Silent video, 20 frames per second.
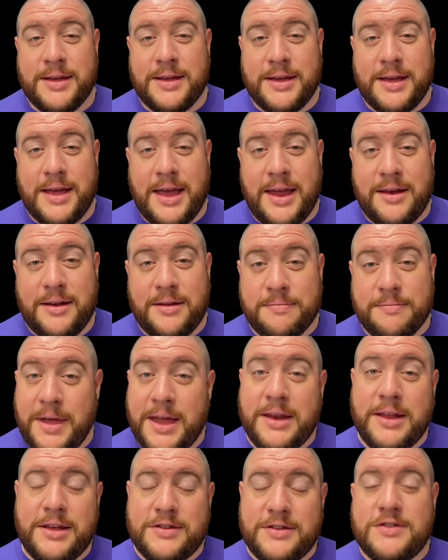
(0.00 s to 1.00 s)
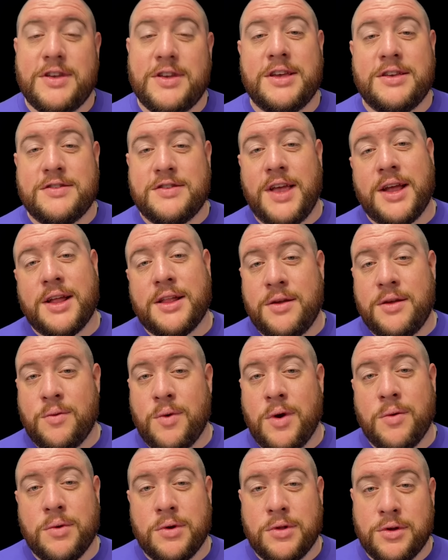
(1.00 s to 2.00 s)
And that is exactly
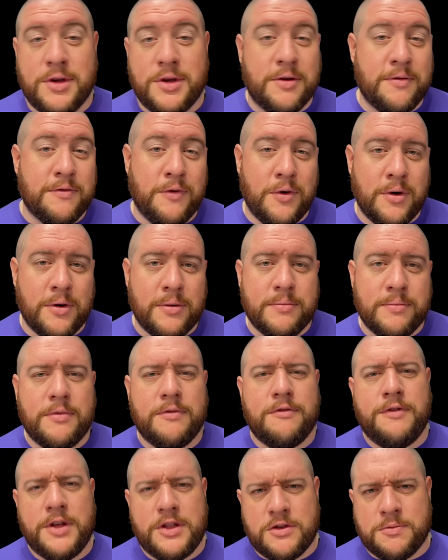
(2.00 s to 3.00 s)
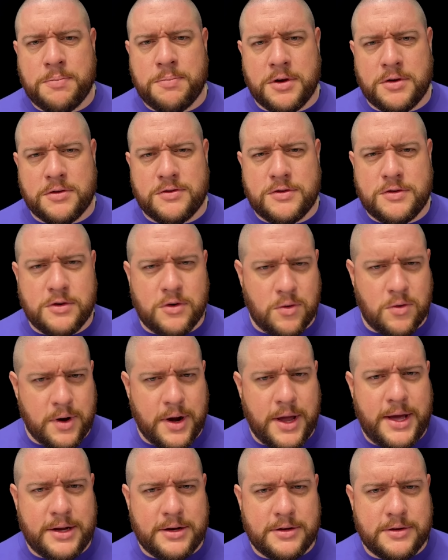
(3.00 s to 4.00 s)
what we're looking for, fence post or
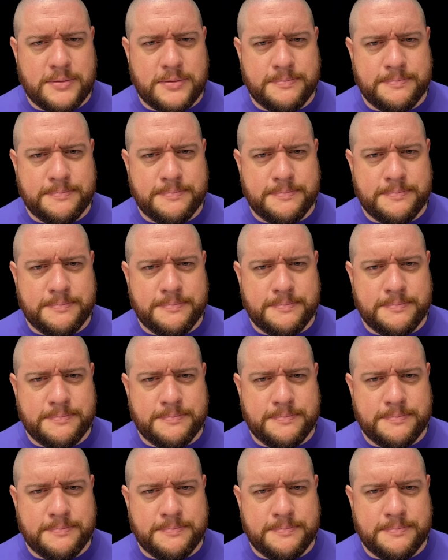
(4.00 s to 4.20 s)
not.